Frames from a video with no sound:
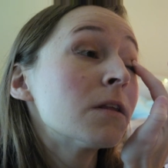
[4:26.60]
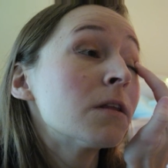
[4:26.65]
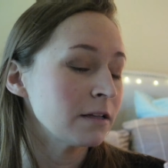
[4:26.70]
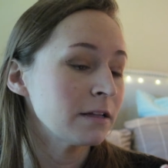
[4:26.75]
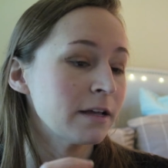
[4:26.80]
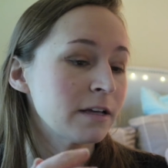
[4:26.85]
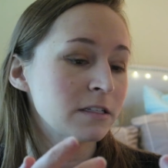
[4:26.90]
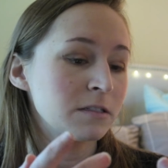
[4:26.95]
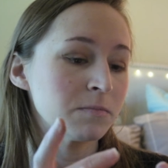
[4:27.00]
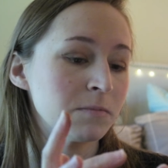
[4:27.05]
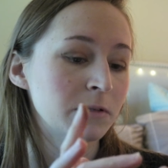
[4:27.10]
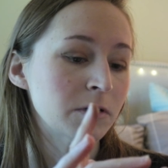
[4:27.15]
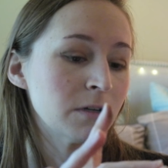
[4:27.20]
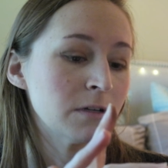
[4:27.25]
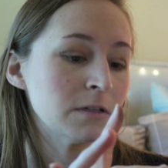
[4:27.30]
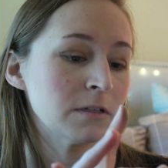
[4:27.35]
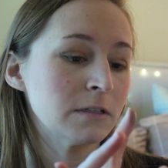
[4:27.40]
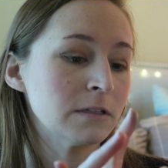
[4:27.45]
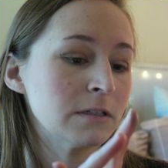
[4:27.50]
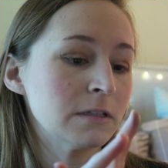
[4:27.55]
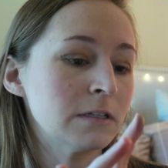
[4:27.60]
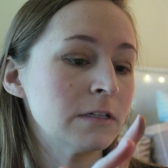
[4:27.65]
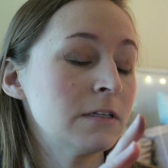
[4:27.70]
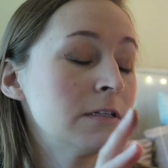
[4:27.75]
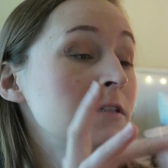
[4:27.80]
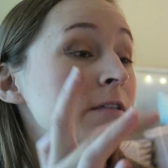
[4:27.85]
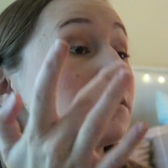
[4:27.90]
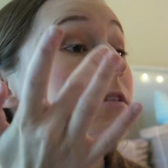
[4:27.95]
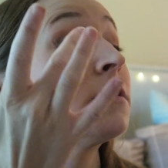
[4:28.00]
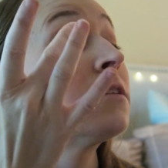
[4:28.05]
And last but not
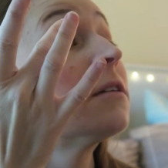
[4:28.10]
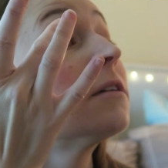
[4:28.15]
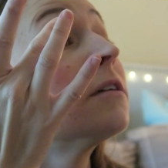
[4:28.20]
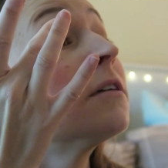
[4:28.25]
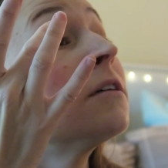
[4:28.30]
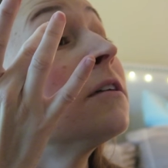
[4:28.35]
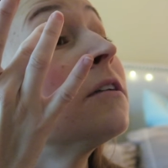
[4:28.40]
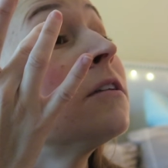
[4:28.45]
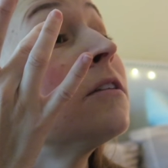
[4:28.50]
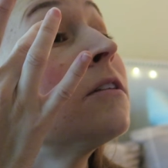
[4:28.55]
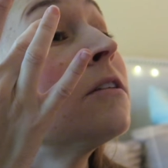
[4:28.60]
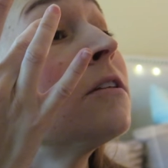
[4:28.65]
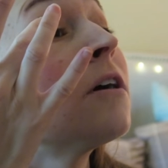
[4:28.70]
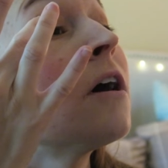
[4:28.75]
least, a